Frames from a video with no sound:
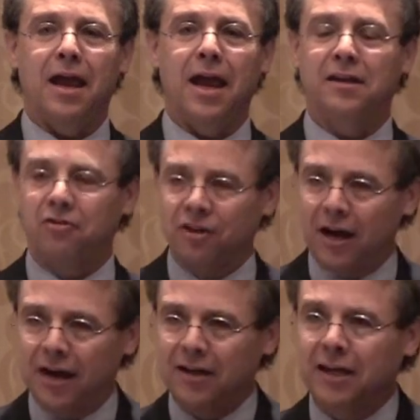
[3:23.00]
and
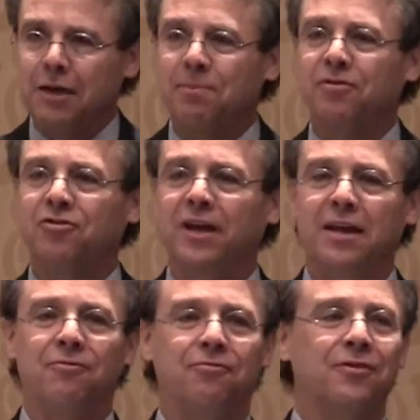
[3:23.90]
designed to keep us
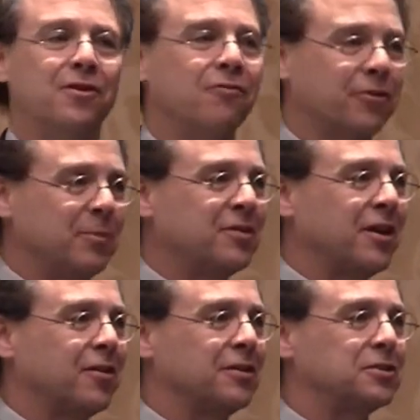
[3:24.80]
safe from the
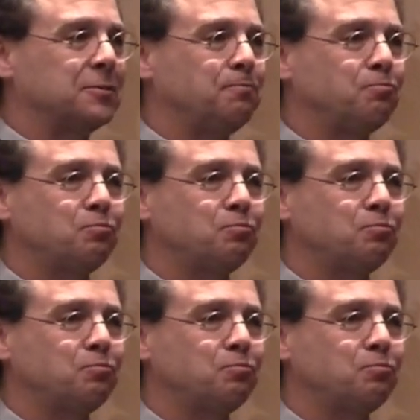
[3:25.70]
terrorists.